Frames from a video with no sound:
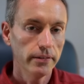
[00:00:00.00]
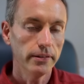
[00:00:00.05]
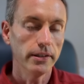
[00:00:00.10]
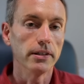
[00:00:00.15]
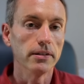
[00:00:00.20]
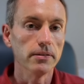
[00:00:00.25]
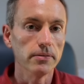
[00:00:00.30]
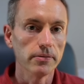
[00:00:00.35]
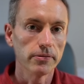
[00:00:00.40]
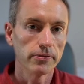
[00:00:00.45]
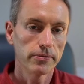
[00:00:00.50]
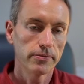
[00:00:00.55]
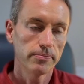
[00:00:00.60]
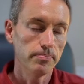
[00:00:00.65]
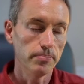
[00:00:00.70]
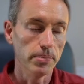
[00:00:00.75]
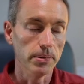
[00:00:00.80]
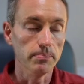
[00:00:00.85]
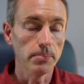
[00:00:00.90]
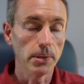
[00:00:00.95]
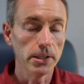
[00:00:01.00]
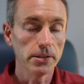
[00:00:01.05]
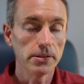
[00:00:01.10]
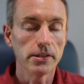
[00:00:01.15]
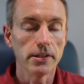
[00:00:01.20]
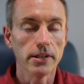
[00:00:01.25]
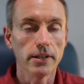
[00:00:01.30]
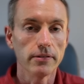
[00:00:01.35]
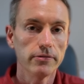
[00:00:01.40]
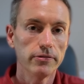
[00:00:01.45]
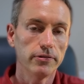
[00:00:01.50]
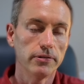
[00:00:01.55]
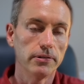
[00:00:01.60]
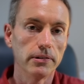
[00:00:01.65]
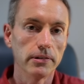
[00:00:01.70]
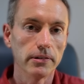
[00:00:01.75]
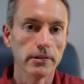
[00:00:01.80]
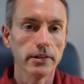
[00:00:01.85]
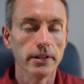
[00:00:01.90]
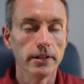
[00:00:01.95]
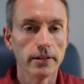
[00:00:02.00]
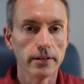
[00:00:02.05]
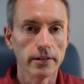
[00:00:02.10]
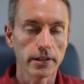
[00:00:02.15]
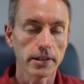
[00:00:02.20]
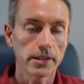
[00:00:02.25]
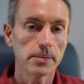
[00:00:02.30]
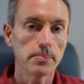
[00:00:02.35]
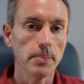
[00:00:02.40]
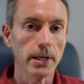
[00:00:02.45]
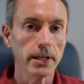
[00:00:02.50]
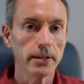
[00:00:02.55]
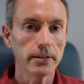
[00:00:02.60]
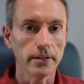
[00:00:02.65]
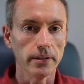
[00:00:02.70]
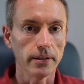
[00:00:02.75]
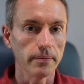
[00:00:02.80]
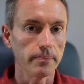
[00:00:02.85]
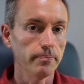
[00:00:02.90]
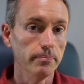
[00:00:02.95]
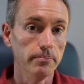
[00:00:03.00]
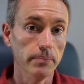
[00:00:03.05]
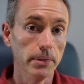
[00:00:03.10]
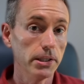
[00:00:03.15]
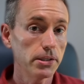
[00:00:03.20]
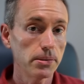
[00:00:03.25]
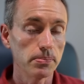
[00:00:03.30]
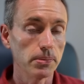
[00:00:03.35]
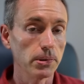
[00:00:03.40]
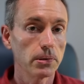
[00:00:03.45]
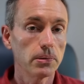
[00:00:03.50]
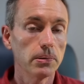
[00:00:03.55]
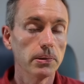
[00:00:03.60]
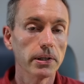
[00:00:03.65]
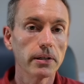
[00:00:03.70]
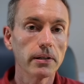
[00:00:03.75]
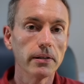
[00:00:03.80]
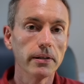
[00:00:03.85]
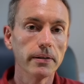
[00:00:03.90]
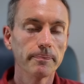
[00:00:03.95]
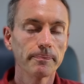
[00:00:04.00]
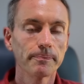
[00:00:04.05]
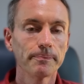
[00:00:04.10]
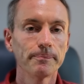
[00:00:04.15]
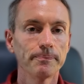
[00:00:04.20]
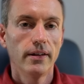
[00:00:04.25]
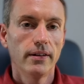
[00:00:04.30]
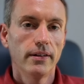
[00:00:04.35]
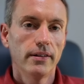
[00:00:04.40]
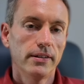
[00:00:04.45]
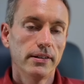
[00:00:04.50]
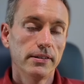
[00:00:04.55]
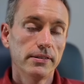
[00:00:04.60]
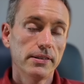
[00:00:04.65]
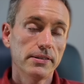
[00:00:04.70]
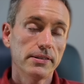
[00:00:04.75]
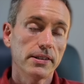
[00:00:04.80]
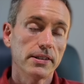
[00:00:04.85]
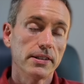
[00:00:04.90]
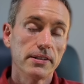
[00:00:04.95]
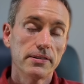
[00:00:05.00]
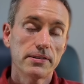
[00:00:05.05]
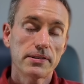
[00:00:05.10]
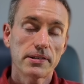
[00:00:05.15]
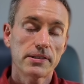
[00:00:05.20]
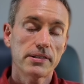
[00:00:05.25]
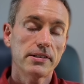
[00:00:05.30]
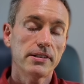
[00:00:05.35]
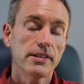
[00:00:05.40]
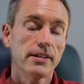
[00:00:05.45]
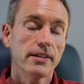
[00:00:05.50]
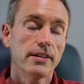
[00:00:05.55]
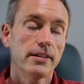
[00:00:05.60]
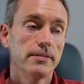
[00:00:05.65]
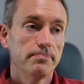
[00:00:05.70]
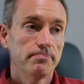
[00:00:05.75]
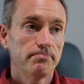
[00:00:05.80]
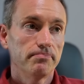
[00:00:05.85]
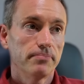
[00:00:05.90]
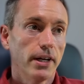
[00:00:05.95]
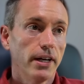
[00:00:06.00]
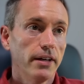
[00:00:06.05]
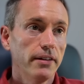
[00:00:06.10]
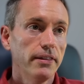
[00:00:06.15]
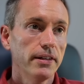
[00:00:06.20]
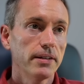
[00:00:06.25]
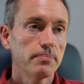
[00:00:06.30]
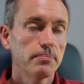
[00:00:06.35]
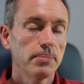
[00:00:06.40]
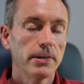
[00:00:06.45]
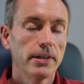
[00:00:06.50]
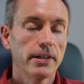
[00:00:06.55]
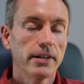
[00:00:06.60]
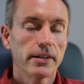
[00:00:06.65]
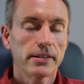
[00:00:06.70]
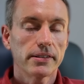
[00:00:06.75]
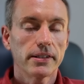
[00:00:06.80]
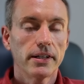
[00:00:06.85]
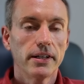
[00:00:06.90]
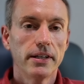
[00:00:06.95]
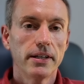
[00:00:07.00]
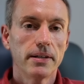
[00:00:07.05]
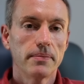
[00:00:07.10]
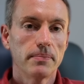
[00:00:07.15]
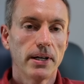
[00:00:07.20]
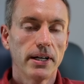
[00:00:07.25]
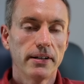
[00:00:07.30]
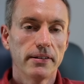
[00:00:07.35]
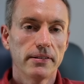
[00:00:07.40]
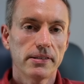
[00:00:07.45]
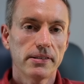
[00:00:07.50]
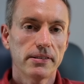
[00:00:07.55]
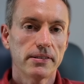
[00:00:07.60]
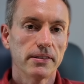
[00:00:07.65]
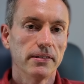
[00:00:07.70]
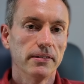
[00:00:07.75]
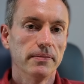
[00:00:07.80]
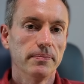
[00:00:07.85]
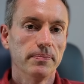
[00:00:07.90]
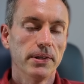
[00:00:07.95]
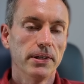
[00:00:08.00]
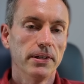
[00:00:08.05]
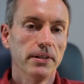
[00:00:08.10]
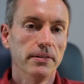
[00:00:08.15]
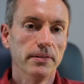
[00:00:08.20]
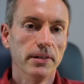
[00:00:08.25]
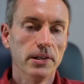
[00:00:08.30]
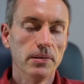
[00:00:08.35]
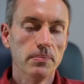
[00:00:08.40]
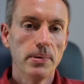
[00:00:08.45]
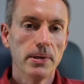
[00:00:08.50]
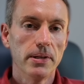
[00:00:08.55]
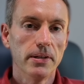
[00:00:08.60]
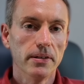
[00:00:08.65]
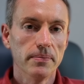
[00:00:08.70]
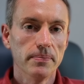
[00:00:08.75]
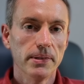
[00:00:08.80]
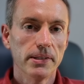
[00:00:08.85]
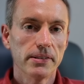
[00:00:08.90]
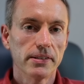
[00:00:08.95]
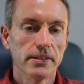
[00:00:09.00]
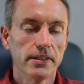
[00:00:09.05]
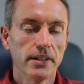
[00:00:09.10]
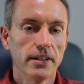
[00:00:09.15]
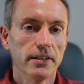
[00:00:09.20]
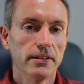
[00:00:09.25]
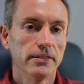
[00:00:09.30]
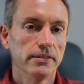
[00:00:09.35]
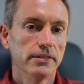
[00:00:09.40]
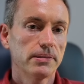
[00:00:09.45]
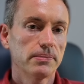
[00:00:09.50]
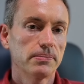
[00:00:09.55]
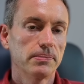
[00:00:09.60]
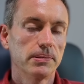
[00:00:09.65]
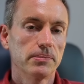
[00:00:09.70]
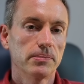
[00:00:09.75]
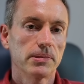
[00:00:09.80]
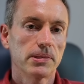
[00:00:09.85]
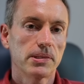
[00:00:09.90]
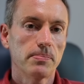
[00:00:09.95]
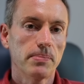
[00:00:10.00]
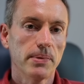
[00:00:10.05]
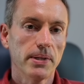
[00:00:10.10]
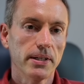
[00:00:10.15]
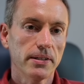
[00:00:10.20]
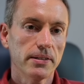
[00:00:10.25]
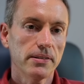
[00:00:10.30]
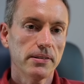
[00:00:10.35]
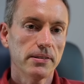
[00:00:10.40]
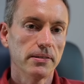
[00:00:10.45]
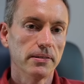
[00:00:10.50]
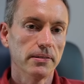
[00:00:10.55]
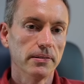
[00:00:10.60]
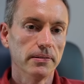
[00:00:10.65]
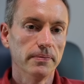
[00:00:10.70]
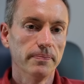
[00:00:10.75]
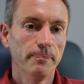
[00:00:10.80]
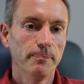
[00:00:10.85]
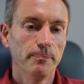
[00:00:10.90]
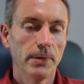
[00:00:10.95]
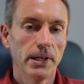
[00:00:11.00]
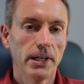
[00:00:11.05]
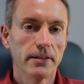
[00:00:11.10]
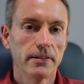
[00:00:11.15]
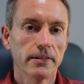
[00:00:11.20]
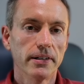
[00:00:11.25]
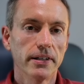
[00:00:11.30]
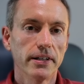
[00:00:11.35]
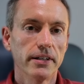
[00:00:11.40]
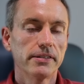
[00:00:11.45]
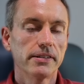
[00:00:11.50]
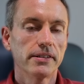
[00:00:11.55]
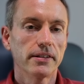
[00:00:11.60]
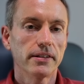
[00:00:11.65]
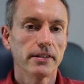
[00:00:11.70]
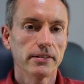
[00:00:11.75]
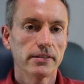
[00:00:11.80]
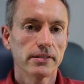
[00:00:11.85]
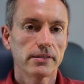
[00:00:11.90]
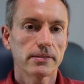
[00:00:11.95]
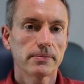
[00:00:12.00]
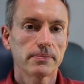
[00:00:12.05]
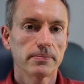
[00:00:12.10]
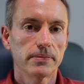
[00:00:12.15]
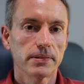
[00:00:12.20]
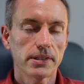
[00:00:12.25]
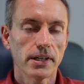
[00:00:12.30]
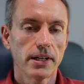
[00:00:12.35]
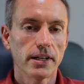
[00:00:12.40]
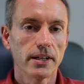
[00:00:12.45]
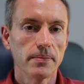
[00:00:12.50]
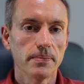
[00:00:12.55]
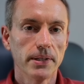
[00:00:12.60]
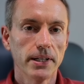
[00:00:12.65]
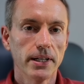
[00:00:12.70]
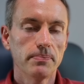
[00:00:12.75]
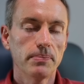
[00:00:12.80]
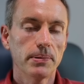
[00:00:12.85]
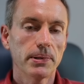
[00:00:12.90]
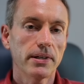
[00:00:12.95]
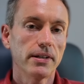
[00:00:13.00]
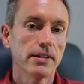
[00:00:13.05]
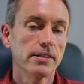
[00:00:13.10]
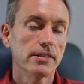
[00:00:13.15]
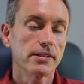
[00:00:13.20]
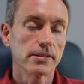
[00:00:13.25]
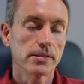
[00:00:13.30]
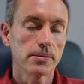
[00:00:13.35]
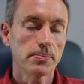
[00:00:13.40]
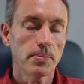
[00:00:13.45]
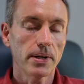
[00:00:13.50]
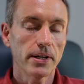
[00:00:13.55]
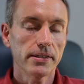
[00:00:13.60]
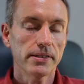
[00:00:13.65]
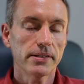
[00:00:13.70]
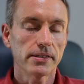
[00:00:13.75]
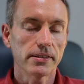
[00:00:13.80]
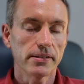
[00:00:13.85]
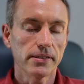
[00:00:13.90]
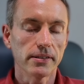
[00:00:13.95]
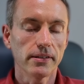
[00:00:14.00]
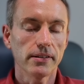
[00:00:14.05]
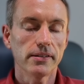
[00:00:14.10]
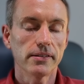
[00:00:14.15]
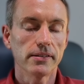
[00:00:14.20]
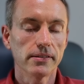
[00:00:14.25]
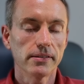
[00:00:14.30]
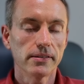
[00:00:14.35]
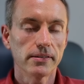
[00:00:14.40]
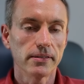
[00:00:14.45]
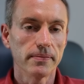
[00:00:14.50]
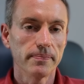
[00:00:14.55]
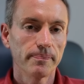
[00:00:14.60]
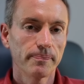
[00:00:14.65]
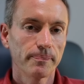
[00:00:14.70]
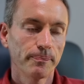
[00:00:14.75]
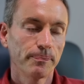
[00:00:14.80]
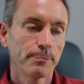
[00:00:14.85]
that you've been budgeting for and are expecting much more quickly. This is an interesting and I think pretty exciting milestone that OPM has announced with respect to modernizing its retirement applications processing system.